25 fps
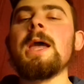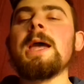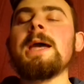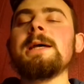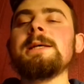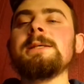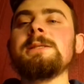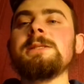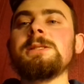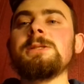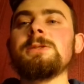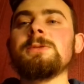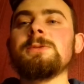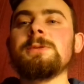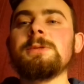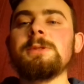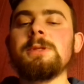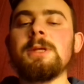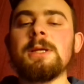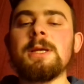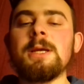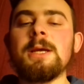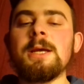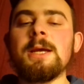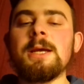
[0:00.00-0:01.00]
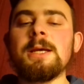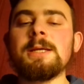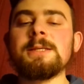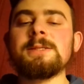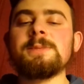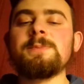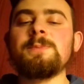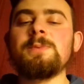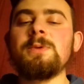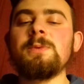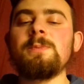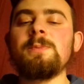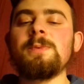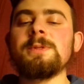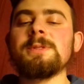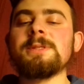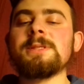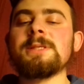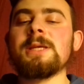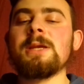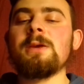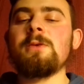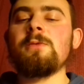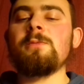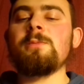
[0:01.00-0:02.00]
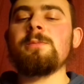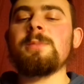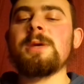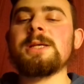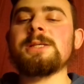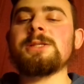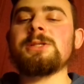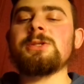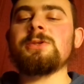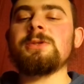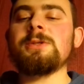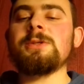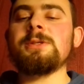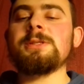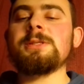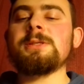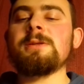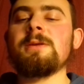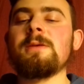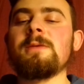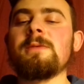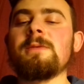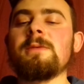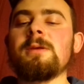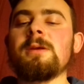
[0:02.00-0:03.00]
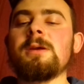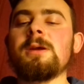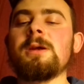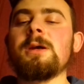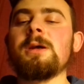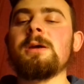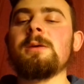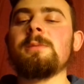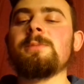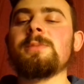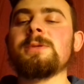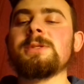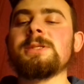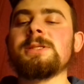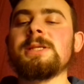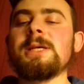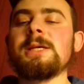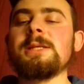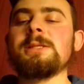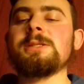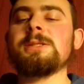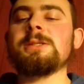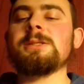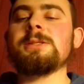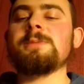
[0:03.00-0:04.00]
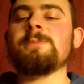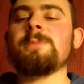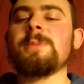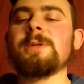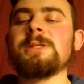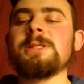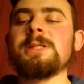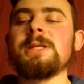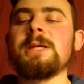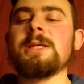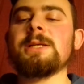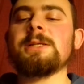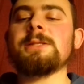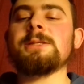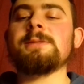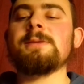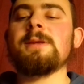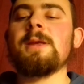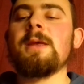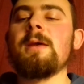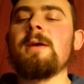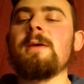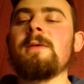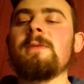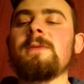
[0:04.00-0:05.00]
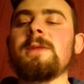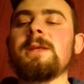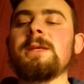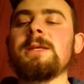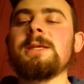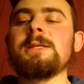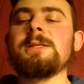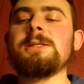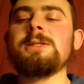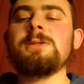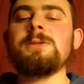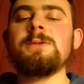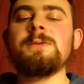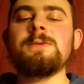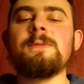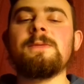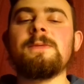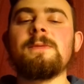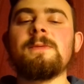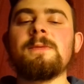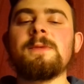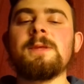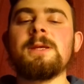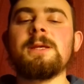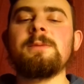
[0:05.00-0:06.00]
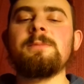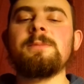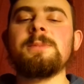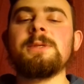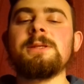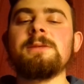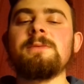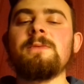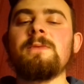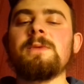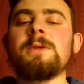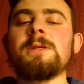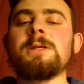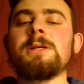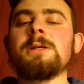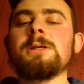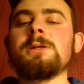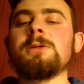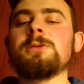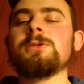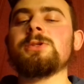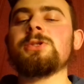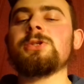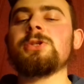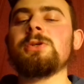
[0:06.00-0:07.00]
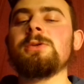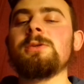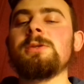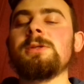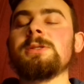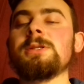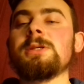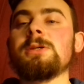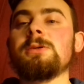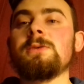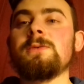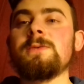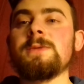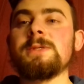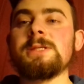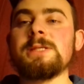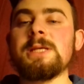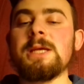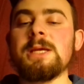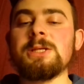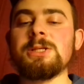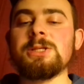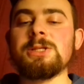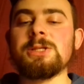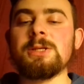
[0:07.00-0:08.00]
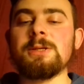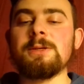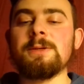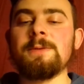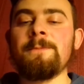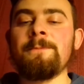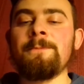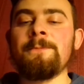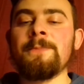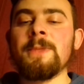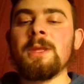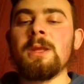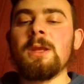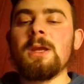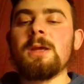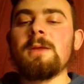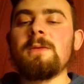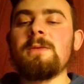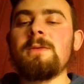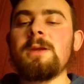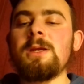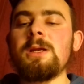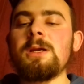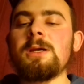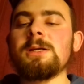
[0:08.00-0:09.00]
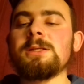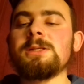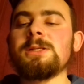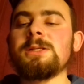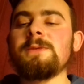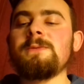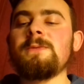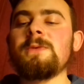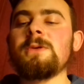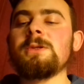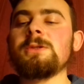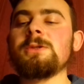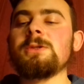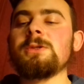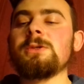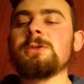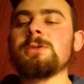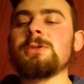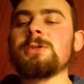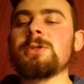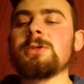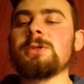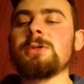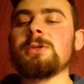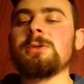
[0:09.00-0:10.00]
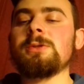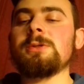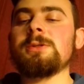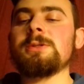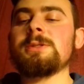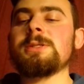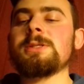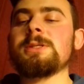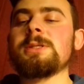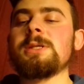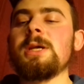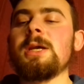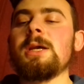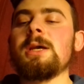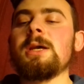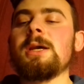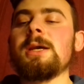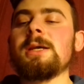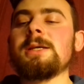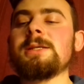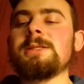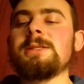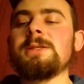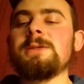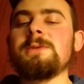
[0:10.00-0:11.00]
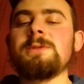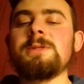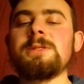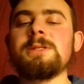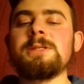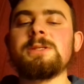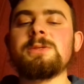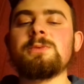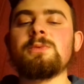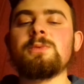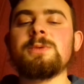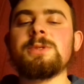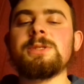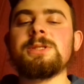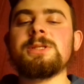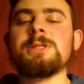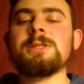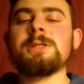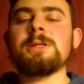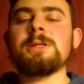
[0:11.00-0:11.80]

As soon as pupils have mastered the presented patterns, they can use them in the controlled conversation. There are different controlled activities which